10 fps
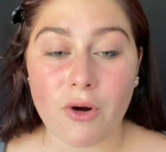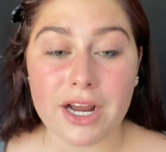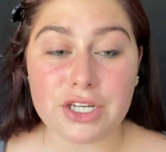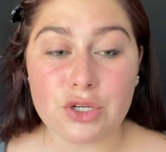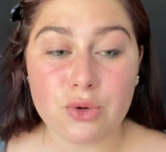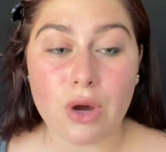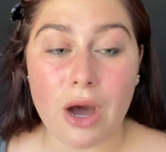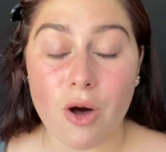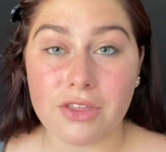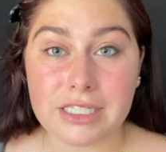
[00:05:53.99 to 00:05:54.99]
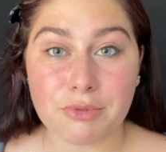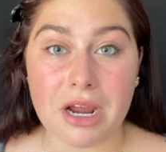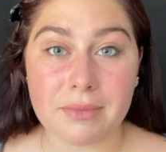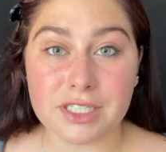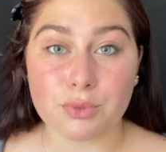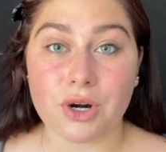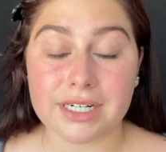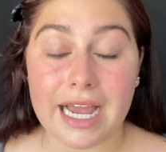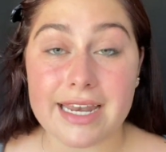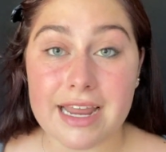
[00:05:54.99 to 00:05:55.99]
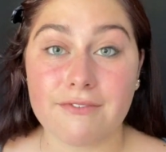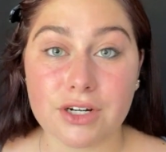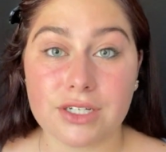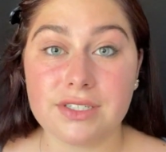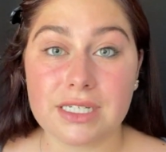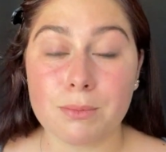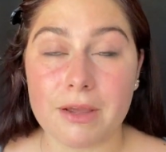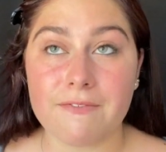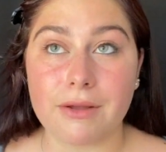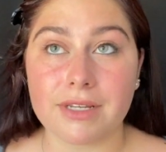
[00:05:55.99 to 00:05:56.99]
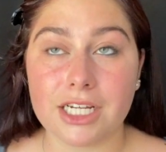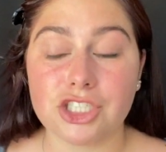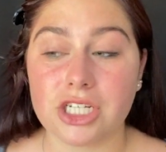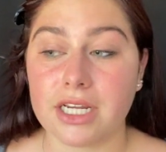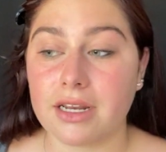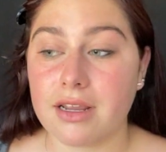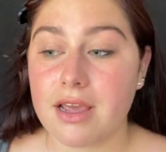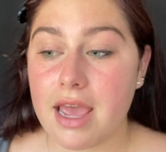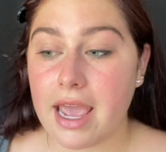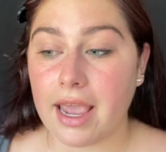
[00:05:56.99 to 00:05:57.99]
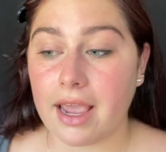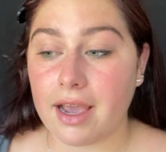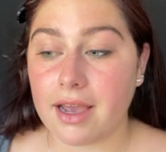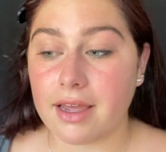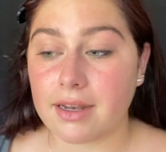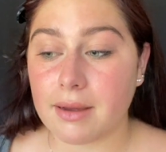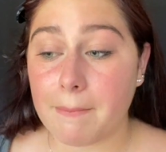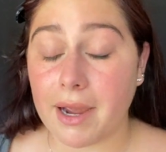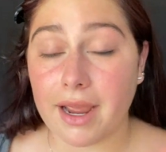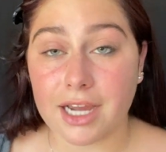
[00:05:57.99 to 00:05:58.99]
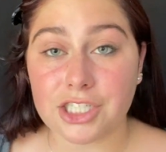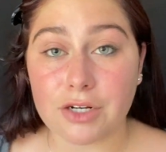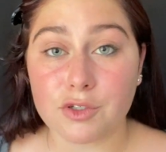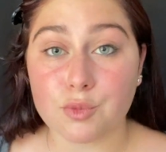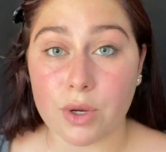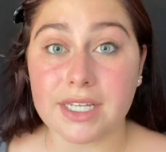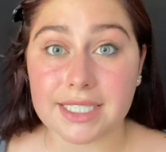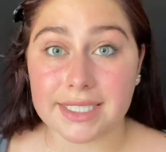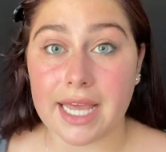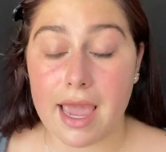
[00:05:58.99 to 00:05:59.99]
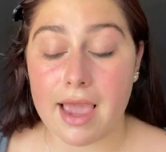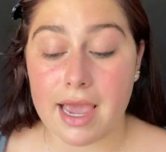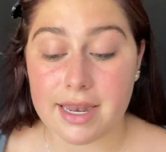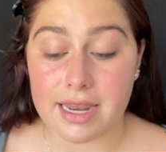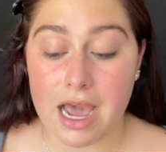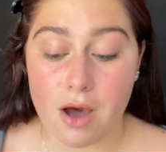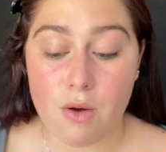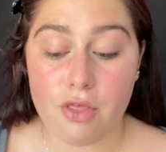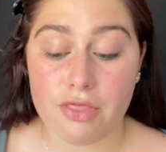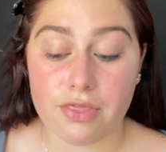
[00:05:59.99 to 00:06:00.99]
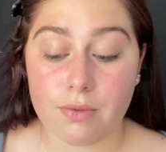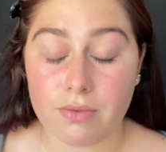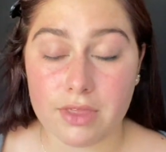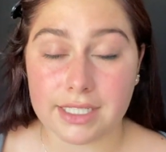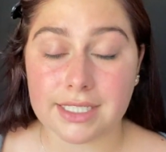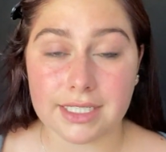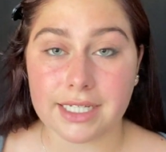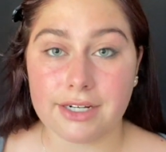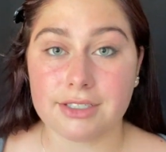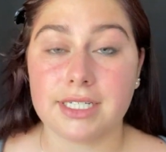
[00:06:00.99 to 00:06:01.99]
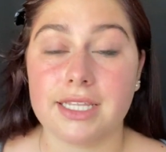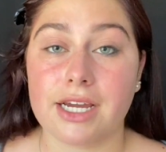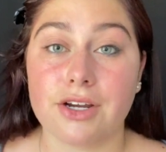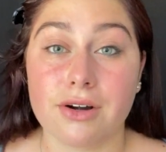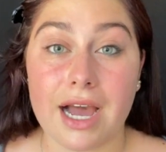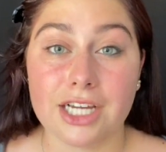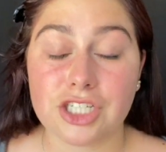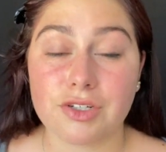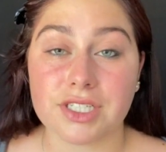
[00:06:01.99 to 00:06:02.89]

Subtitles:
I knew how all these primers worked, I never used them. My foundation and my eyeshadows wouldn't stay, and now this is a guarantee that your eyeshadows are